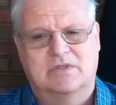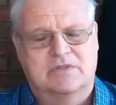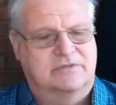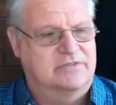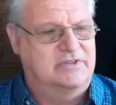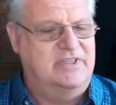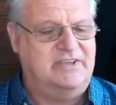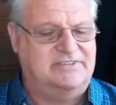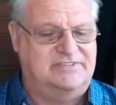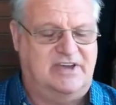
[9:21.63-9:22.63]
so the
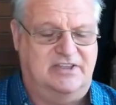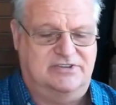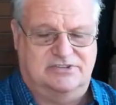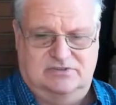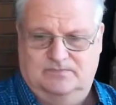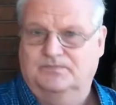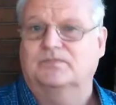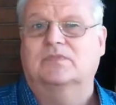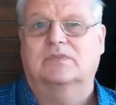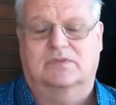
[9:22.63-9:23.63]
next stage
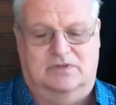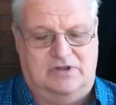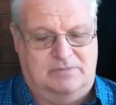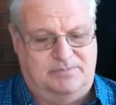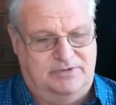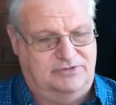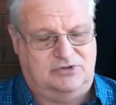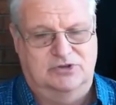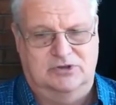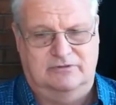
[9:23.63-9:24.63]
up this
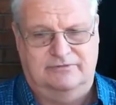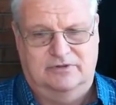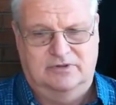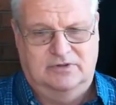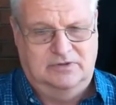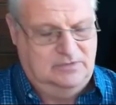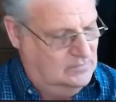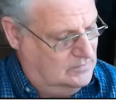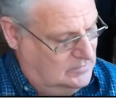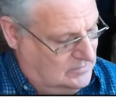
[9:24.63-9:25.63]
curve
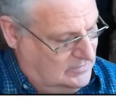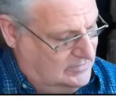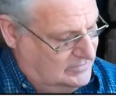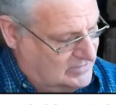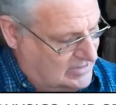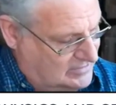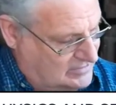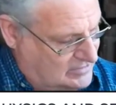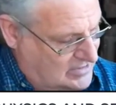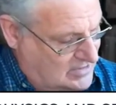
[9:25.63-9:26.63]
is
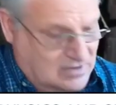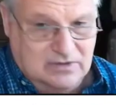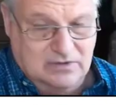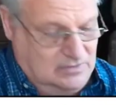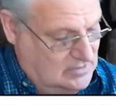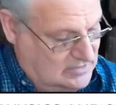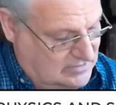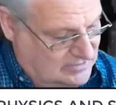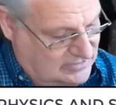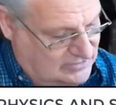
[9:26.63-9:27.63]
stage 3. Okay,
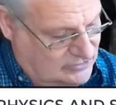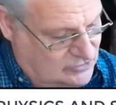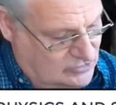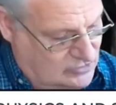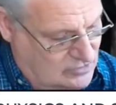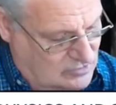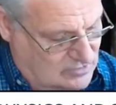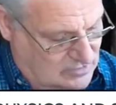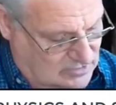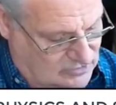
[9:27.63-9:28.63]
this is 2.
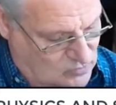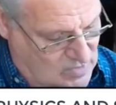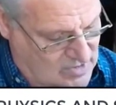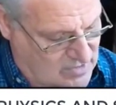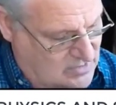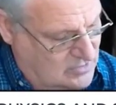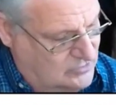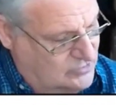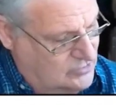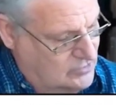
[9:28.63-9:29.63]
It's 1,
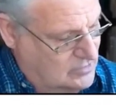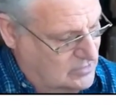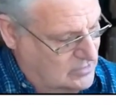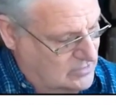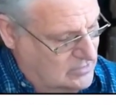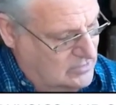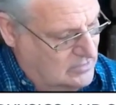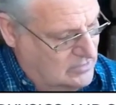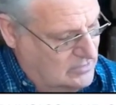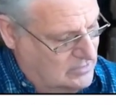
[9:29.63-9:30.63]
2,
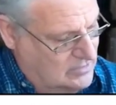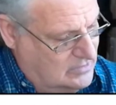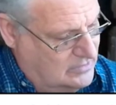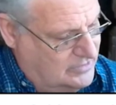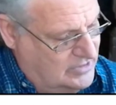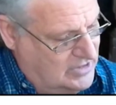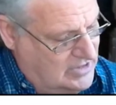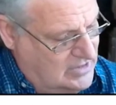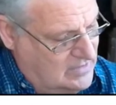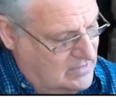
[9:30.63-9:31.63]

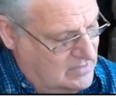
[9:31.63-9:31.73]
3.